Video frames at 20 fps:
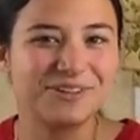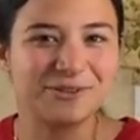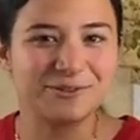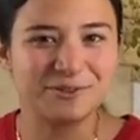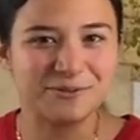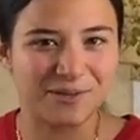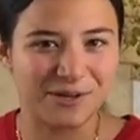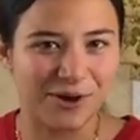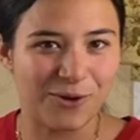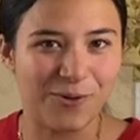
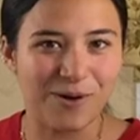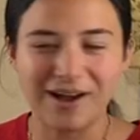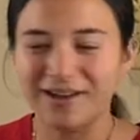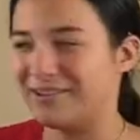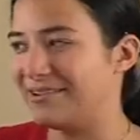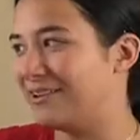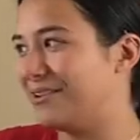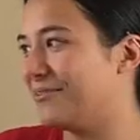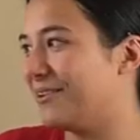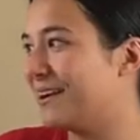To be
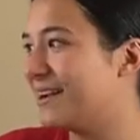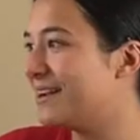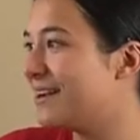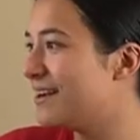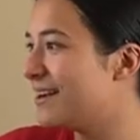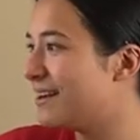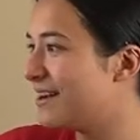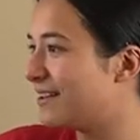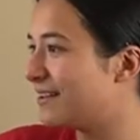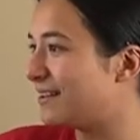quality,
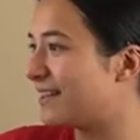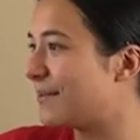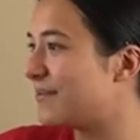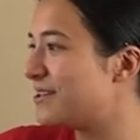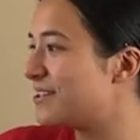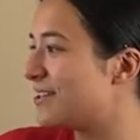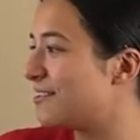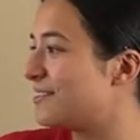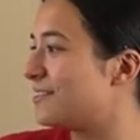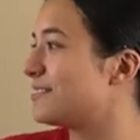right? Let
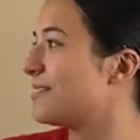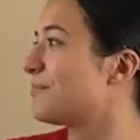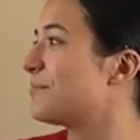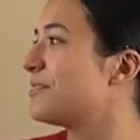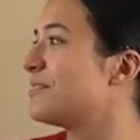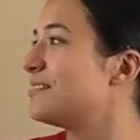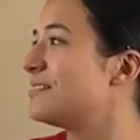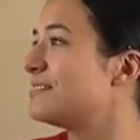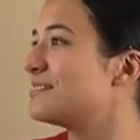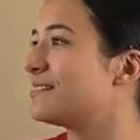me tell you
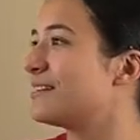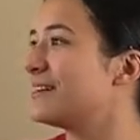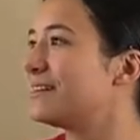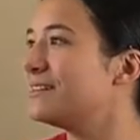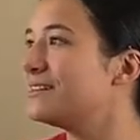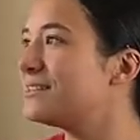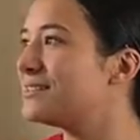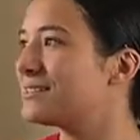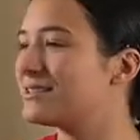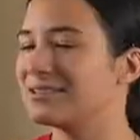something, these
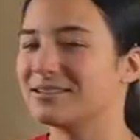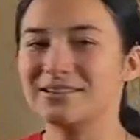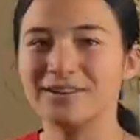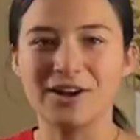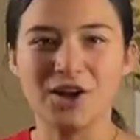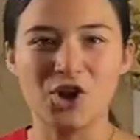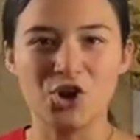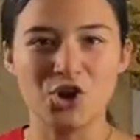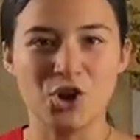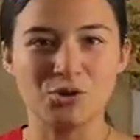lights,
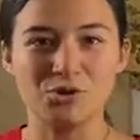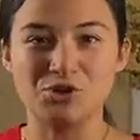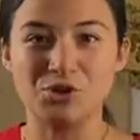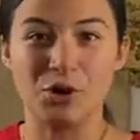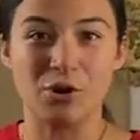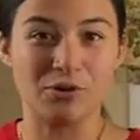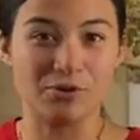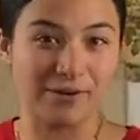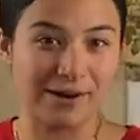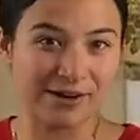no
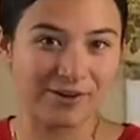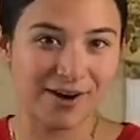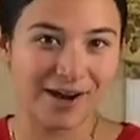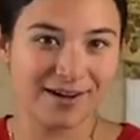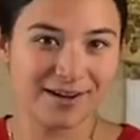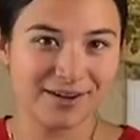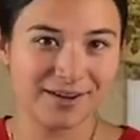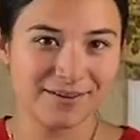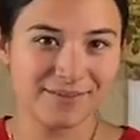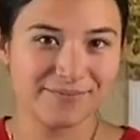joke, right,
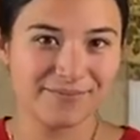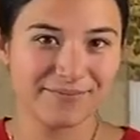Greg?